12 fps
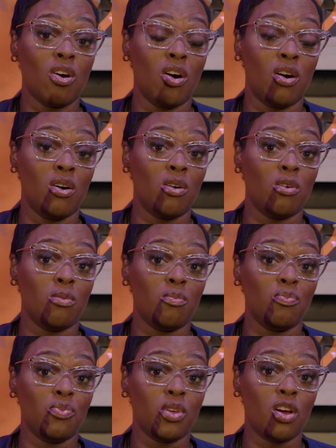
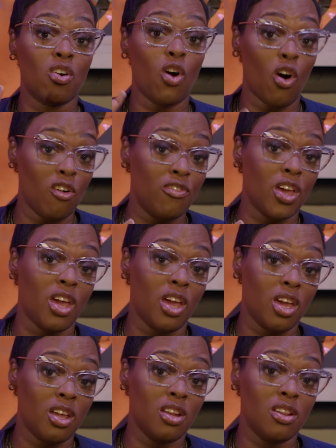
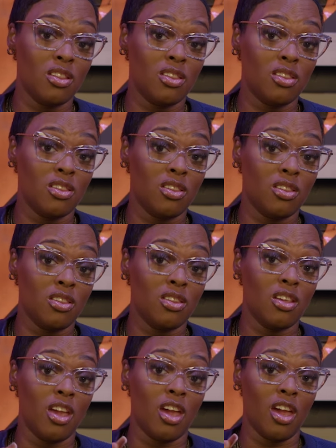COVID
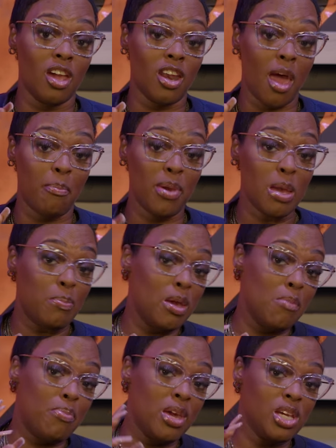and that
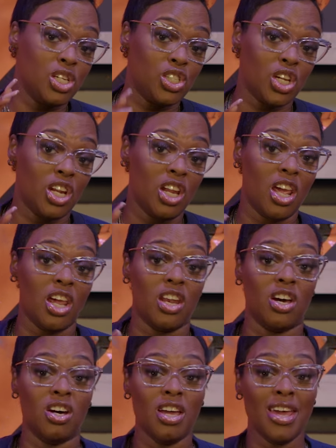PPP shit
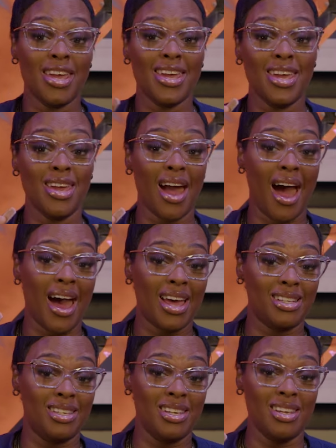and the
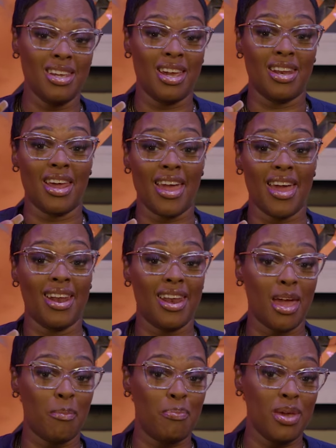EID and the
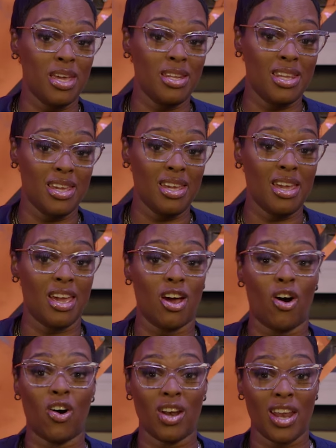NAPD and
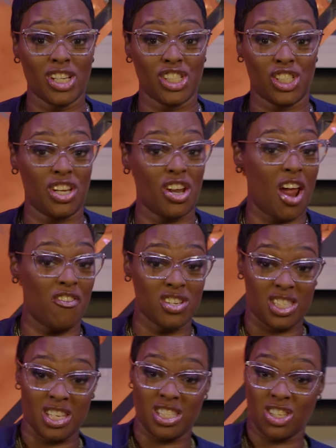all that shit, ever
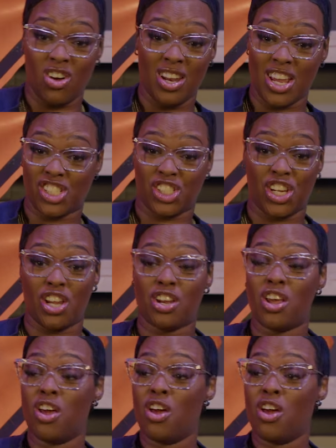since all that shit